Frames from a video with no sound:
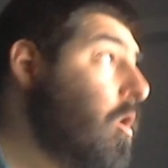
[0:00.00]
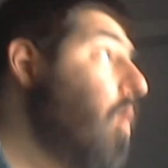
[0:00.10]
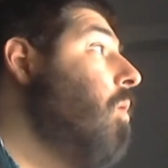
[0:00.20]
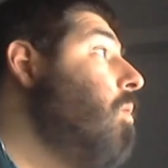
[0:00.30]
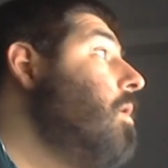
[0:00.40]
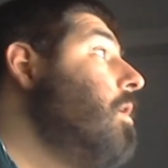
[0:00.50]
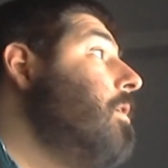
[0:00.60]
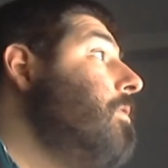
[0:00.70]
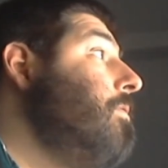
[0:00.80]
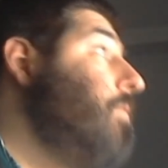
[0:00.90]

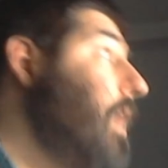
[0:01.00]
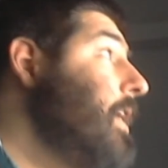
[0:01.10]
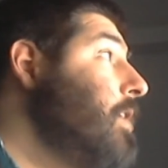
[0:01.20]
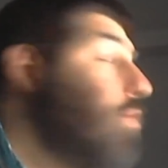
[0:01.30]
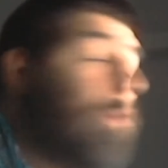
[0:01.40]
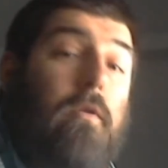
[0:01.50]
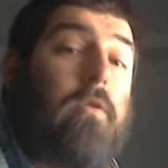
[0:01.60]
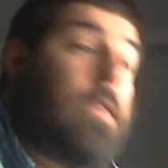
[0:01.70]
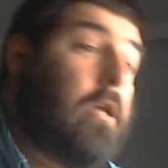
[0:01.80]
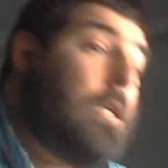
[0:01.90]
So they
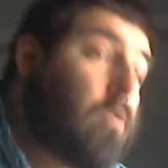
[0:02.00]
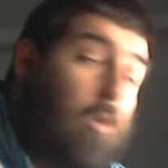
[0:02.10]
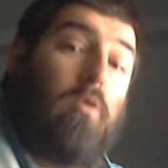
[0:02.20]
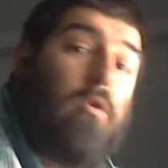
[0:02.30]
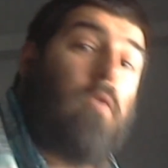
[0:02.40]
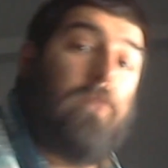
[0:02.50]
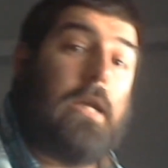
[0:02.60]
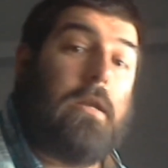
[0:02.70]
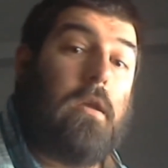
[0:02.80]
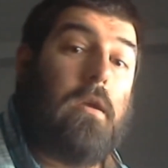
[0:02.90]
control the voting. They control who
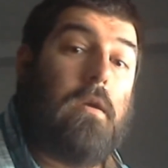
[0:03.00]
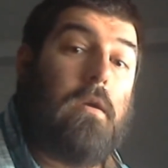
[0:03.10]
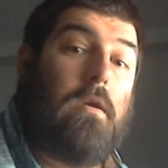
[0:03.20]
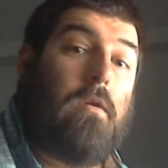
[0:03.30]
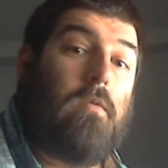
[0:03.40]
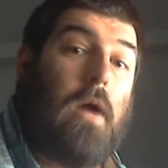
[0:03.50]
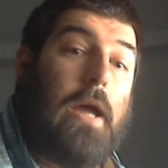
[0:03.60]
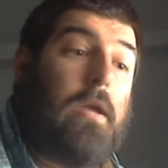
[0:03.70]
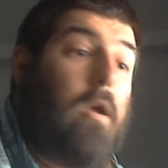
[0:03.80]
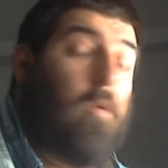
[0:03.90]
goes in,
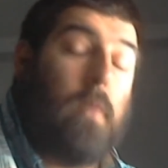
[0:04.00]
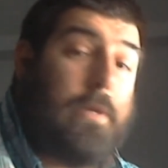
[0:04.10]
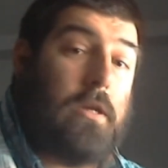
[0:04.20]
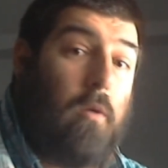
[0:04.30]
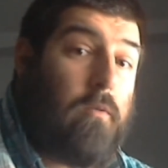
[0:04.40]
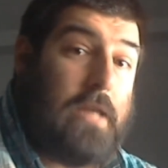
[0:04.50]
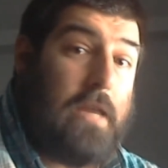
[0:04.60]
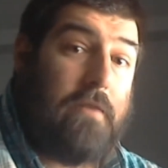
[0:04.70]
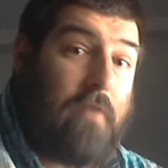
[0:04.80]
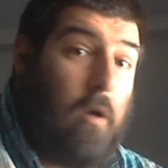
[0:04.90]
right? Women
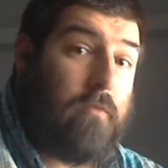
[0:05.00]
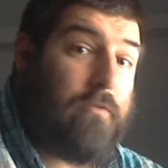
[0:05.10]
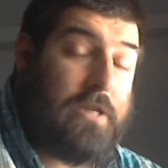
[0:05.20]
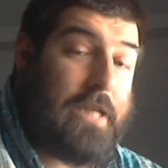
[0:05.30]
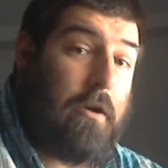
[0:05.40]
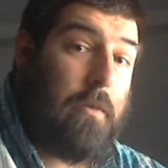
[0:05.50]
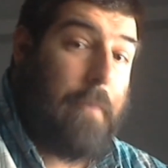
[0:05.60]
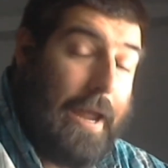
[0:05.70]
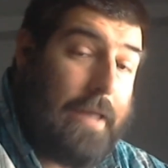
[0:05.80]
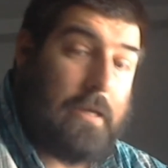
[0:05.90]
don't didn't vote for
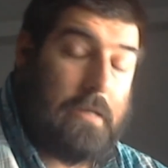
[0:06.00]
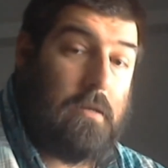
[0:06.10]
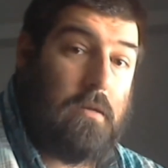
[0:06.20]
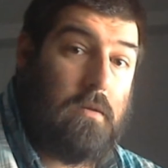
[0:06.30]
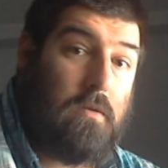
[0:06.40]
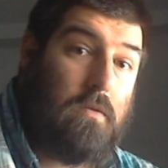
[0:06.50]
Sarah Palin.